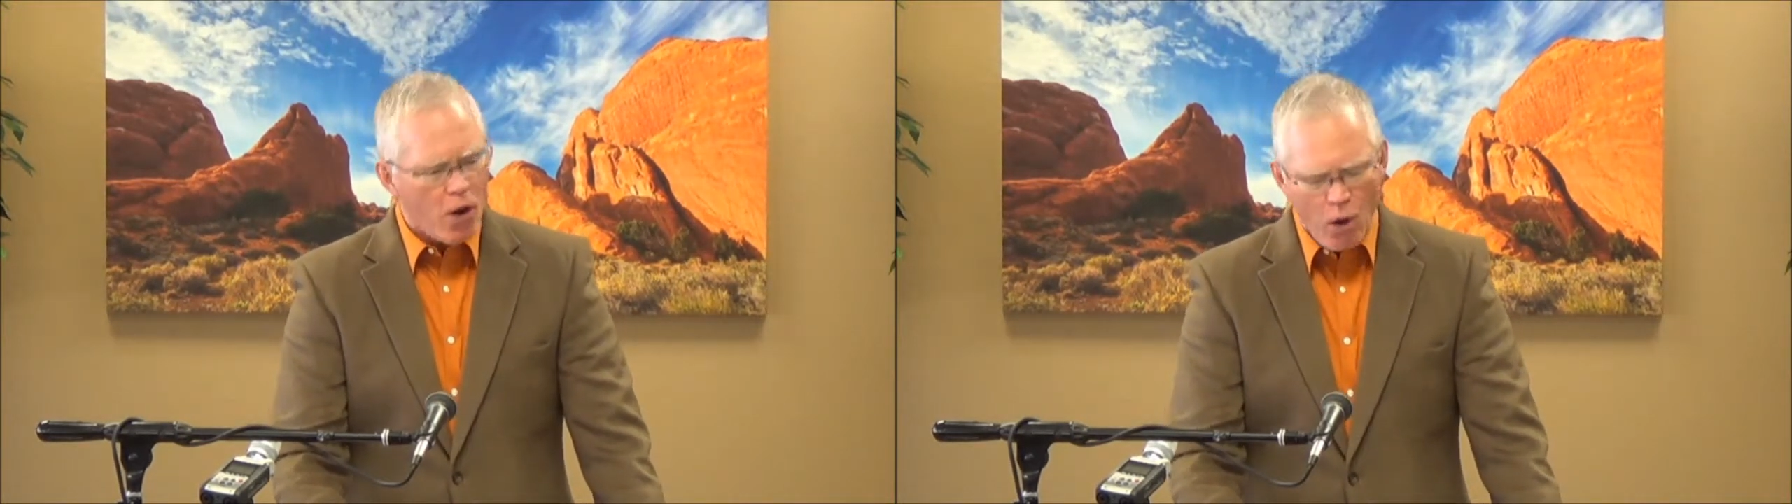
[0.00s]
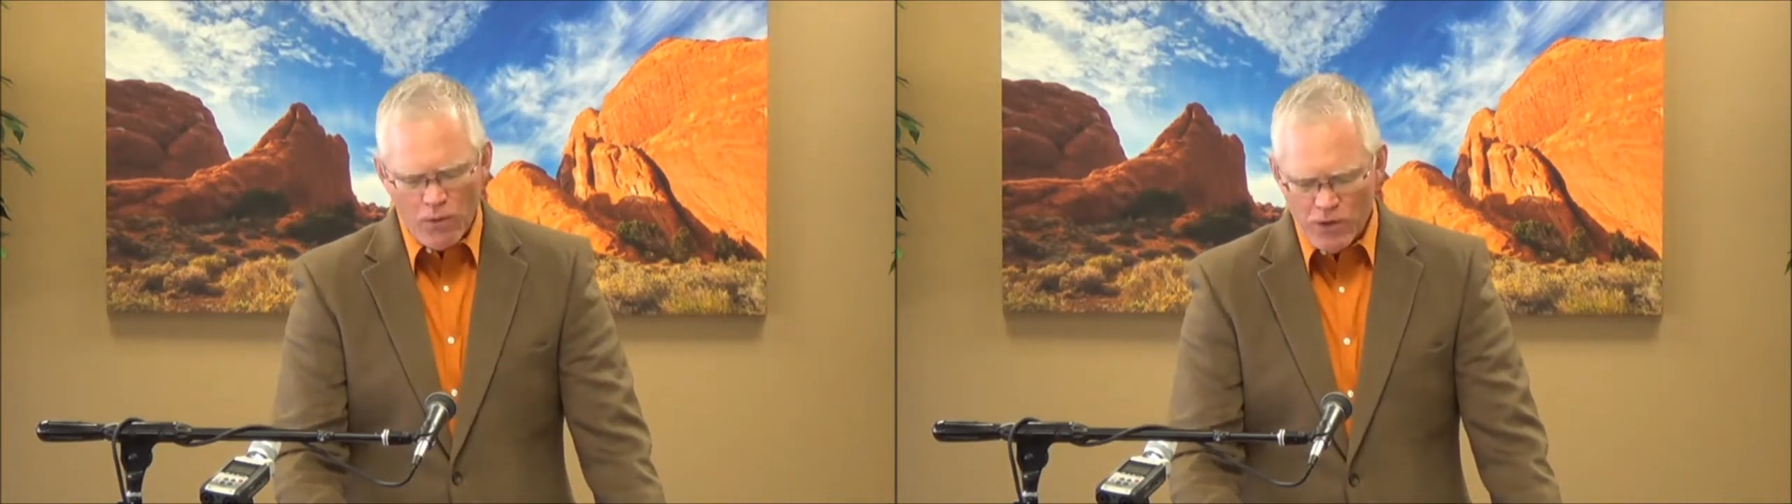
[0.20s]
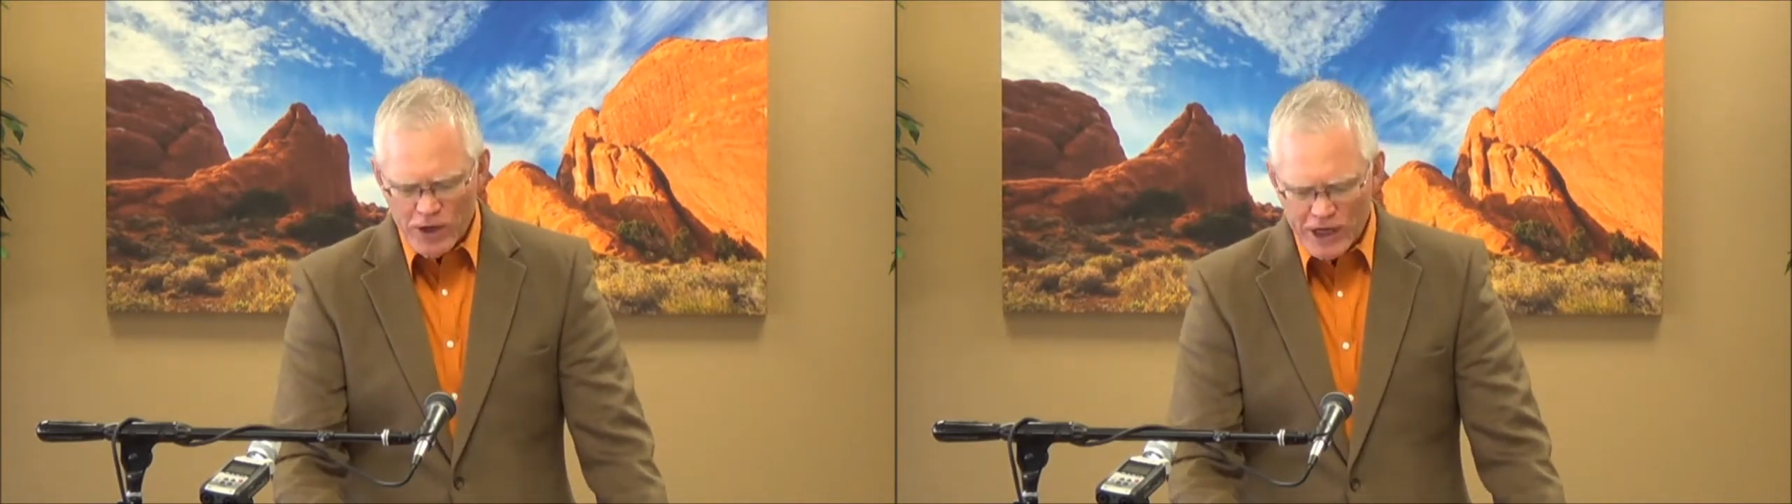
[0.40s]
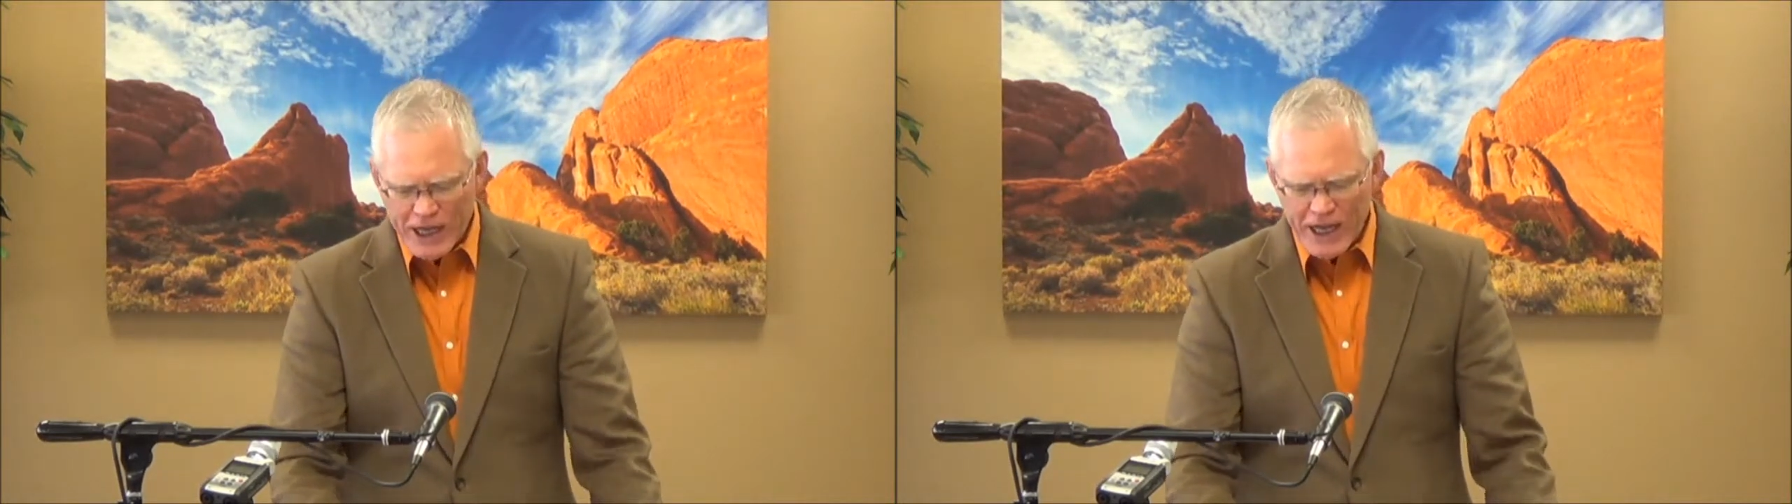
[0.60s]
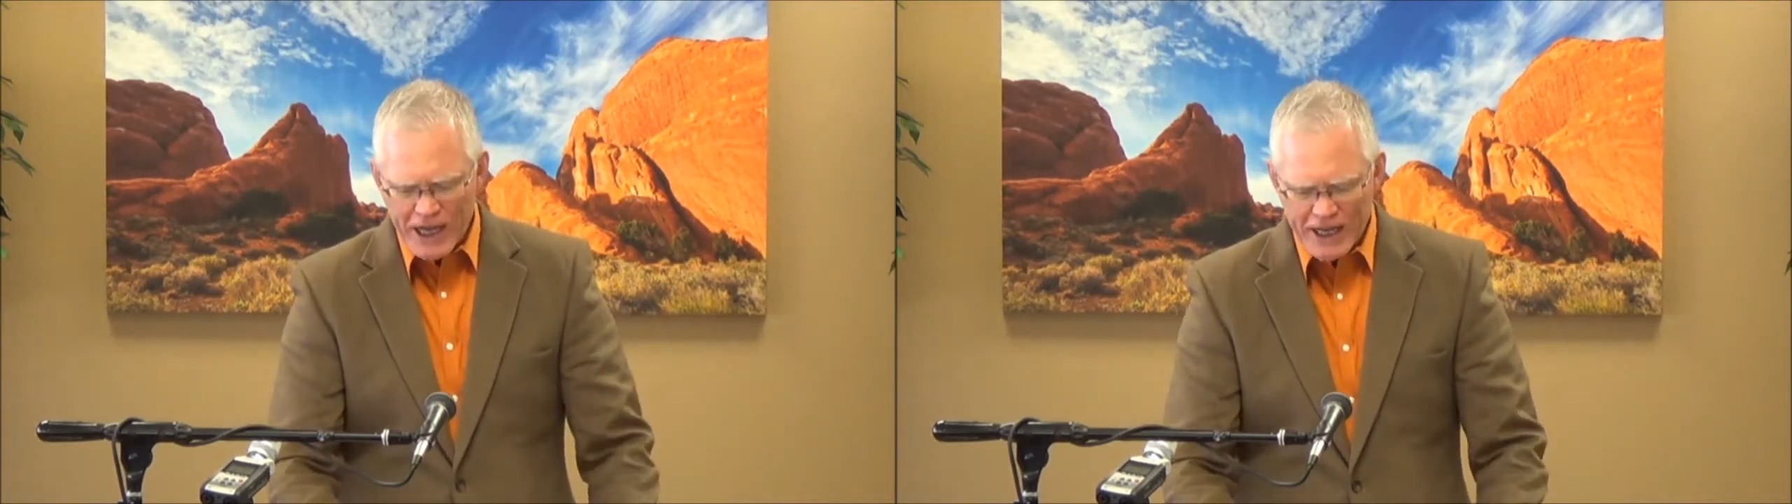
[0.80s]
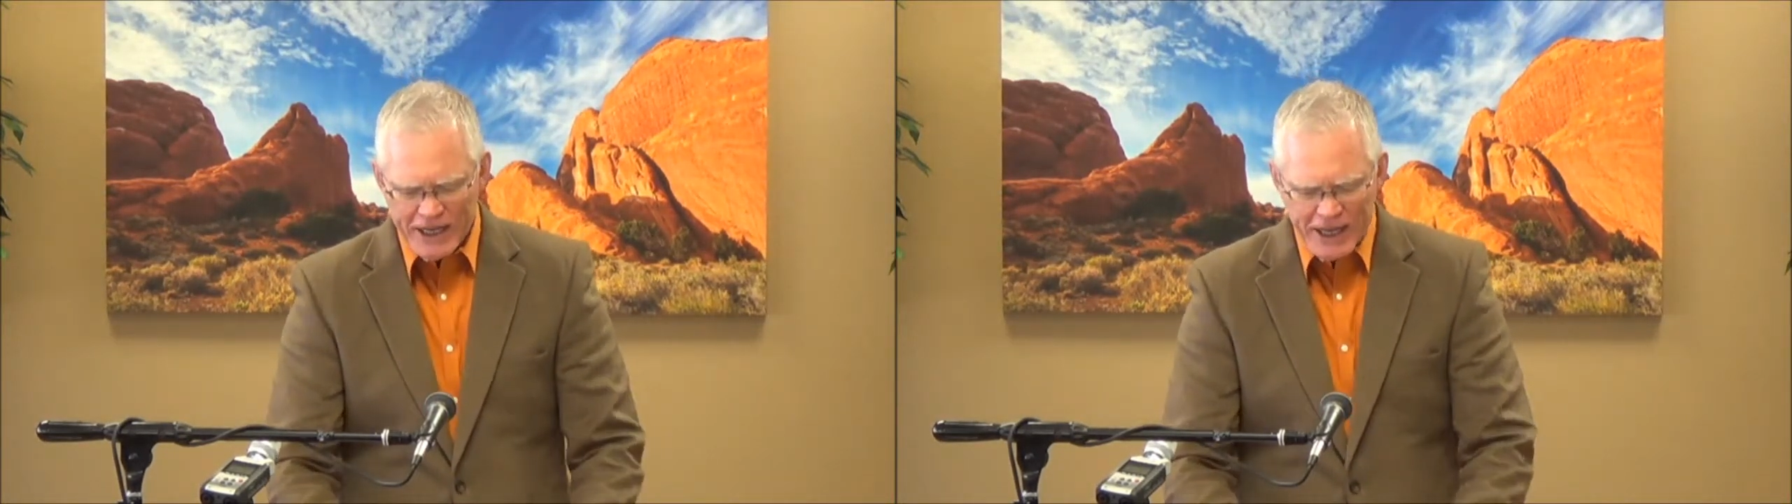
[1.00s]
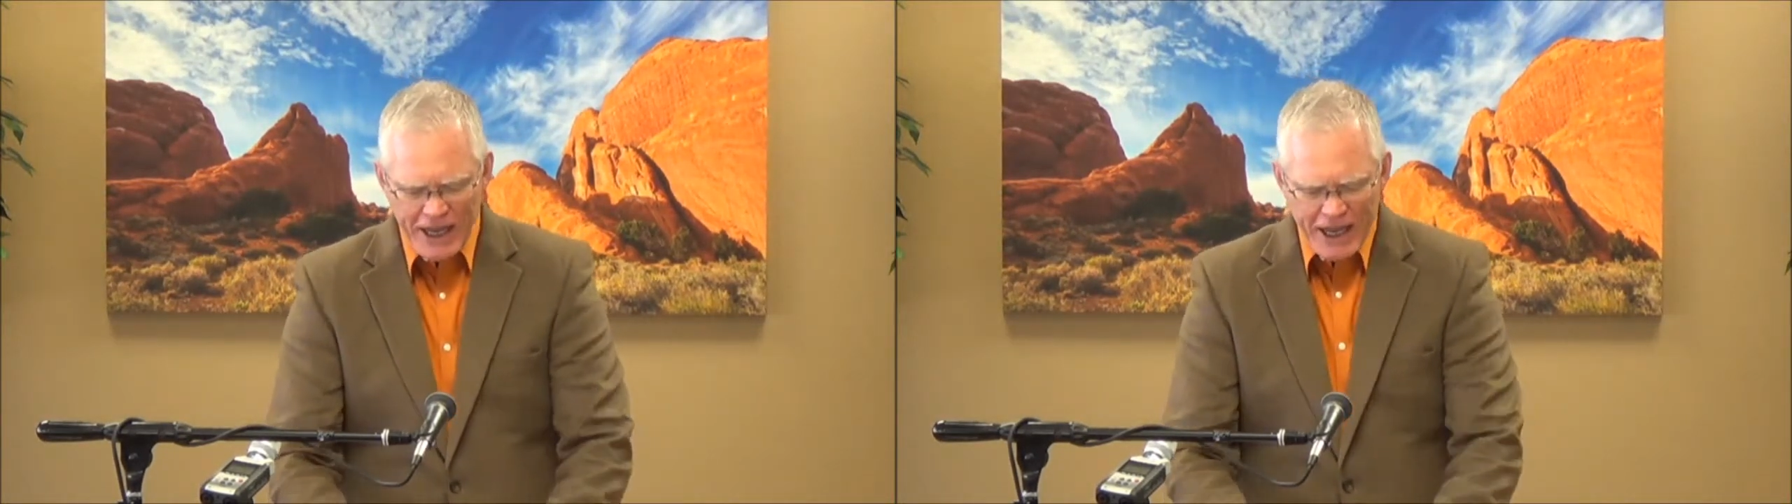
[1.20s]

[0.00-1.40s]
over again,